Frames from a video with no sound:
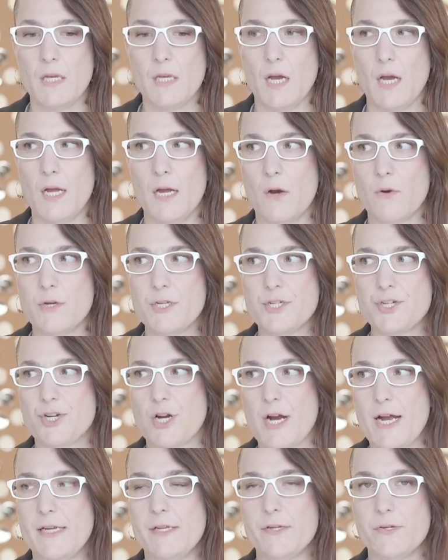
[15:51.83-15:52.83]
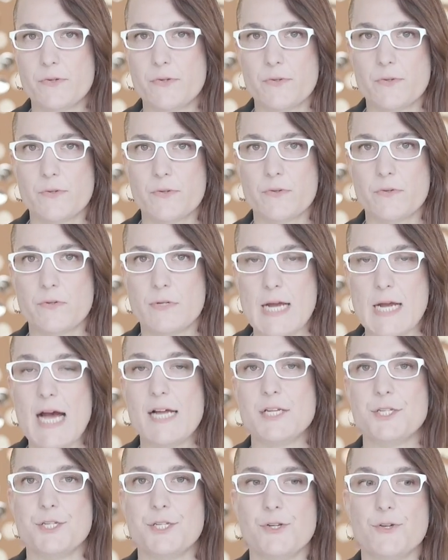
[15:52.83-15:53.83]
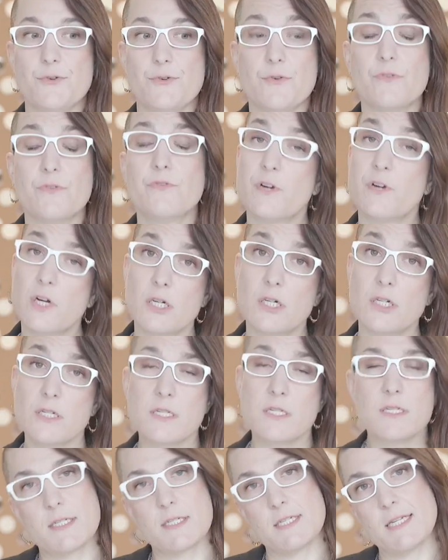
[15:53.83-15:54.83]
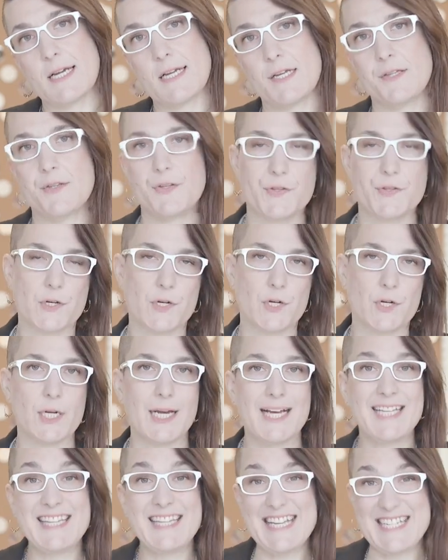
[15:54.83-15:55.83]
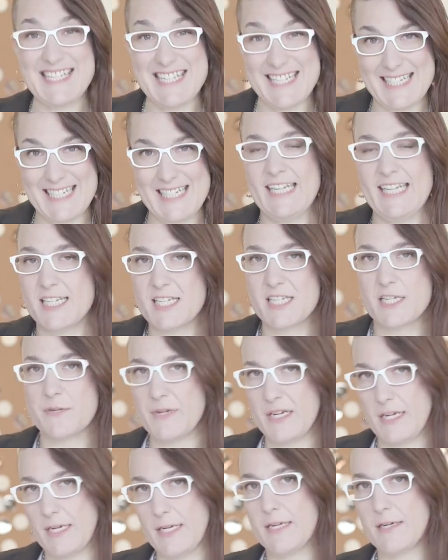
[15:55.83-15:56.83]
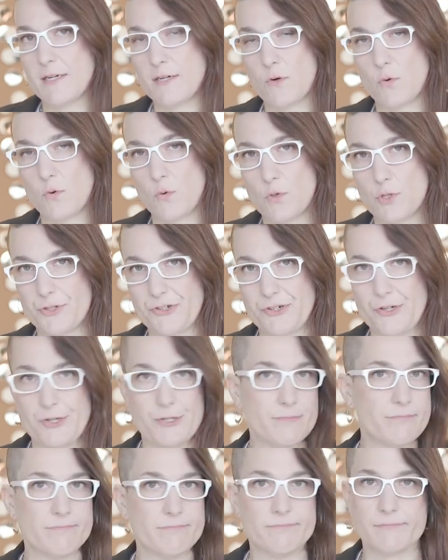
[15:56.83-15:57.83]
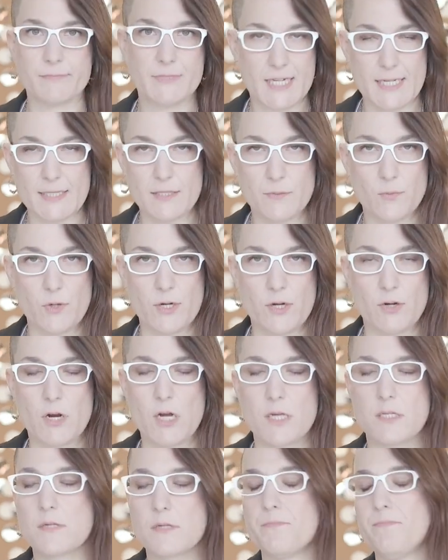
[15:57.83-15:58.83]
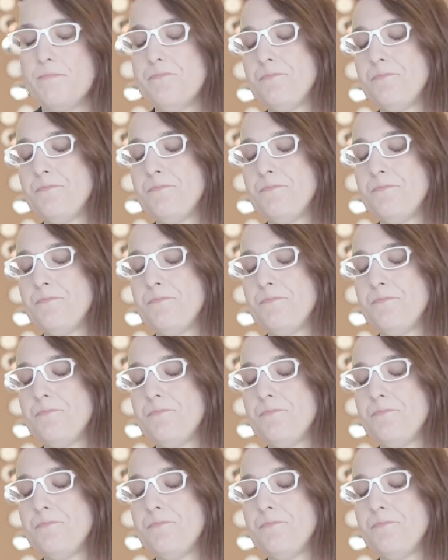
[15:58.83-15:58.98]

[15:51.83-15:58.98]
I always try to not do first, second, third, unless it needs to be in an order to get the point across.